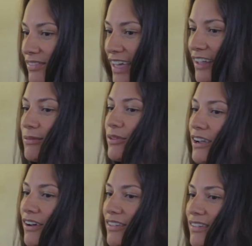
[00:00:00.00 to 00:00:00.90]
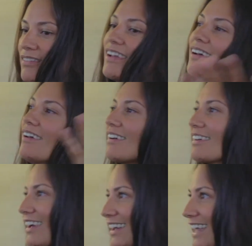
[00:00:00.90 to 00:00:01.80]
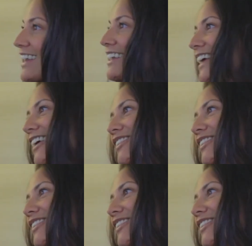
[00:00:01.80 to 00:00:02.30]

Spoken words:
that's where I got this, I get it now.